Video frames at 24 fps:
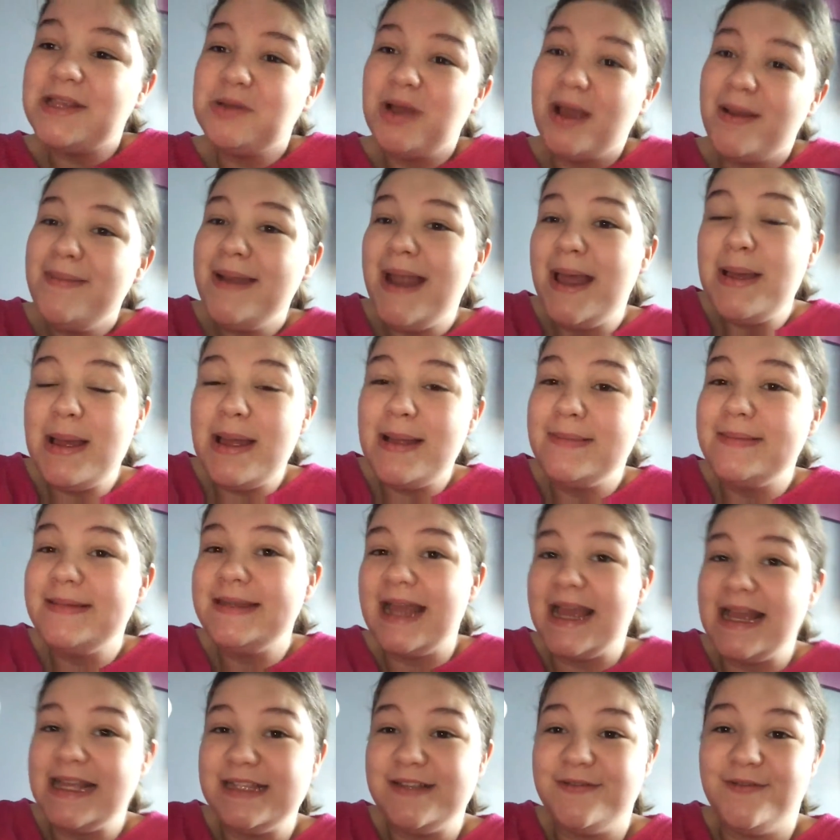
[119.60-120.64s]
so I'm now
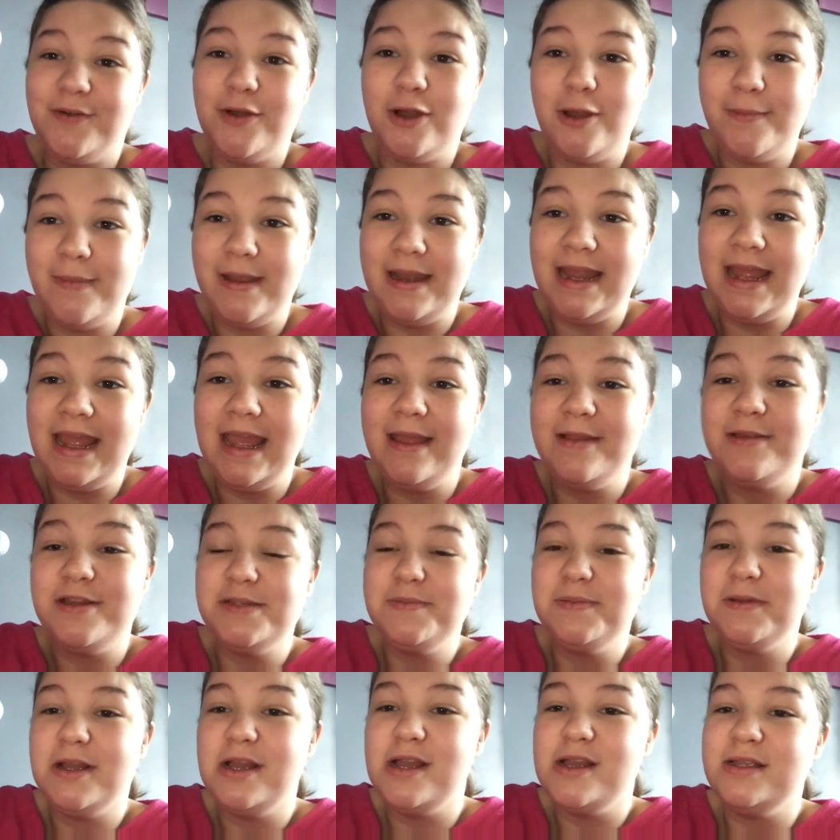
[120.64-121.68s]
upstairs for a minute,
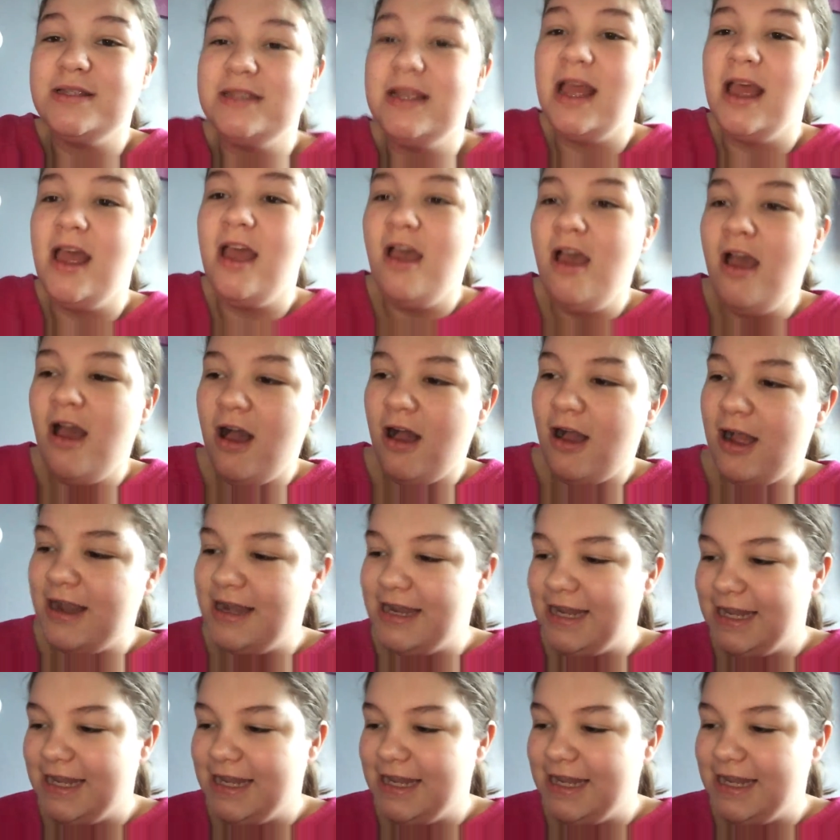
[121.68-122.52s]
just because I